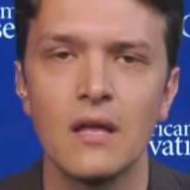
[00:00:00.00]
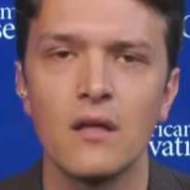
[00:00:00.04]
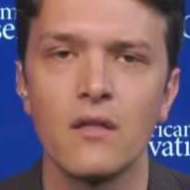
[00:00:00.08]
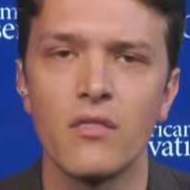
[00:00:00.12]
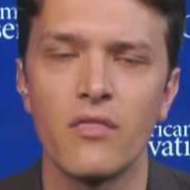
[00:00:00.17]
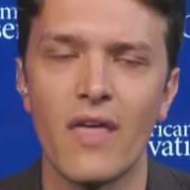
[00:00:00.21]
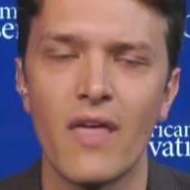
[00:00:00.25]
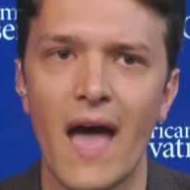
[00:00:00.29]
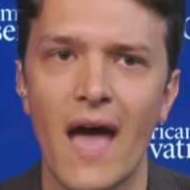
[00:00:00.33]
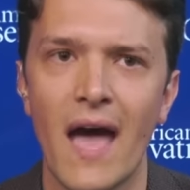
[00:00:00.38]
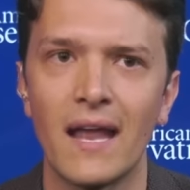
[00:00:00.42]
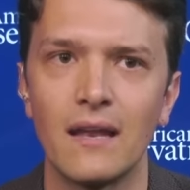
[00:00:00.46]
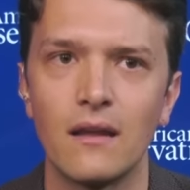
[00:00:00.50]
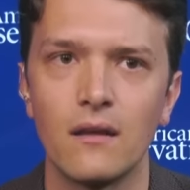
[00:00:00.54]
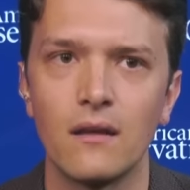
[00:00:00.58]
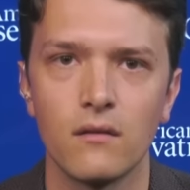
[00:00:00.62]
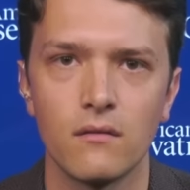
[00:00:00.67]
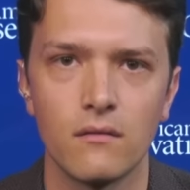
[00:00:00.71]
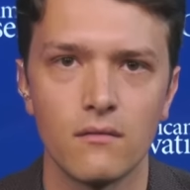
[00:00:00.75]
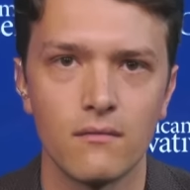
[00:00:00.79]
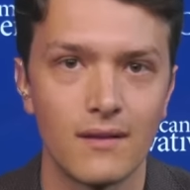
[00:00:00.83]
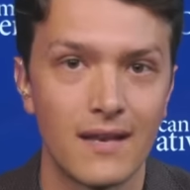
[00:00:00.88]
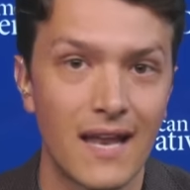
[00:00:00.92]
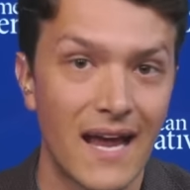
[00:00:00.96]
that
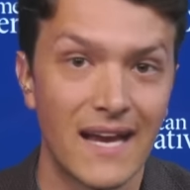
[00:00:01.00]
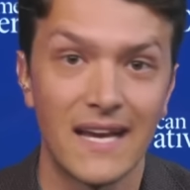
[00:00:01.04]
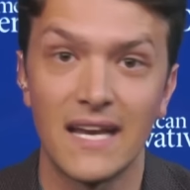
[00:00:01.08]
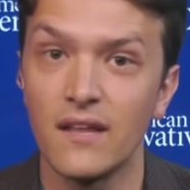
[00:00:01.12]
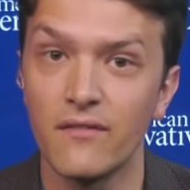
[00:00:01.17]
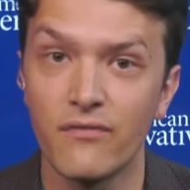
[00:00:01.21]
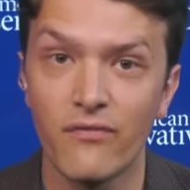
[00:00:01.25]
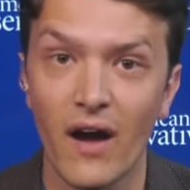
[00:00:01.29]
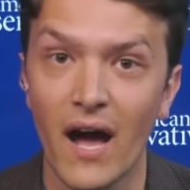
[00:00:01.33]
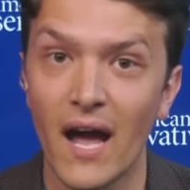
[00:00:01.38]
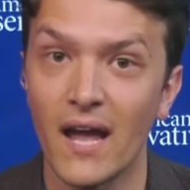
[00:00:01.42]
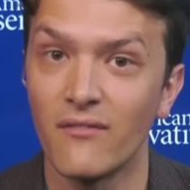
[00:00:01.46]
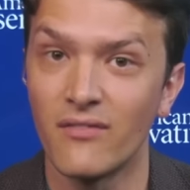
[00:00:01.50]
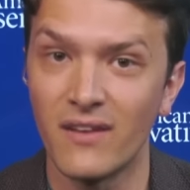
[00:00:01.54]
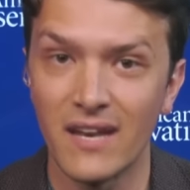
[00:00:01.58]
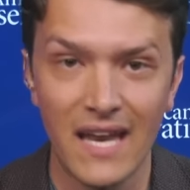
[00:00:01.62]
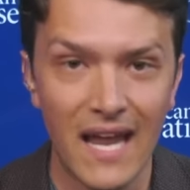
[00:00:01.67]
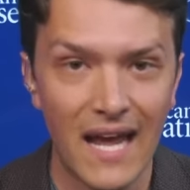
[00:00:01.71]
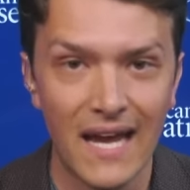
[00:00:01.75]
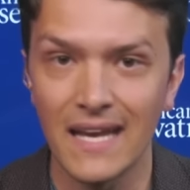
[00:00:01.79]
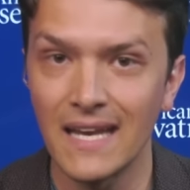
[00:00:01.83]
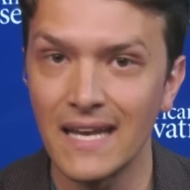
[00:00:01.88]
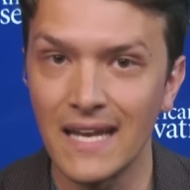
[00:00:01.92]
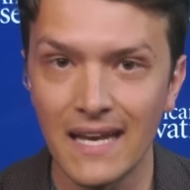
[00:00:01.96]
ninety-five,
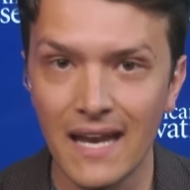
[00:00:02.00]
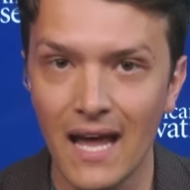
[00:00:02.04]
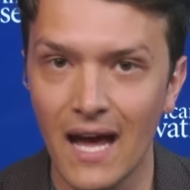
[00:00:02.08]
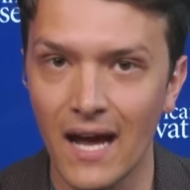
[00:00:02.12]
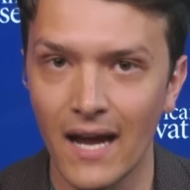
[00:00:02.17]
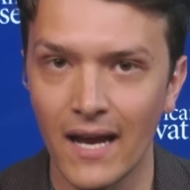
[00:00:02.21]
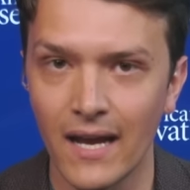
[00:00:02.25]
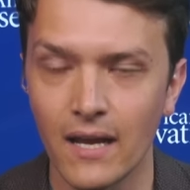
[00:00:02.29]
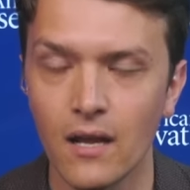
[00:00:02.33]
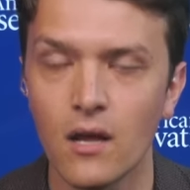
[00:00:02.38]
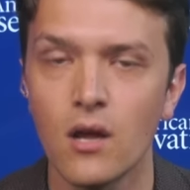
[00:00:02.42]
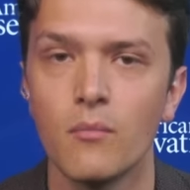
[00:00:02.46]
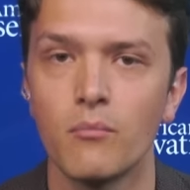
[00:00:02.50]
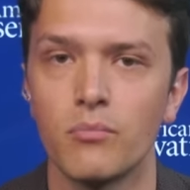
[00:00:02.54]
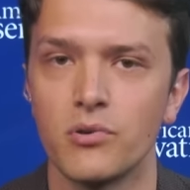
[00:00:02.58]
ninety-nine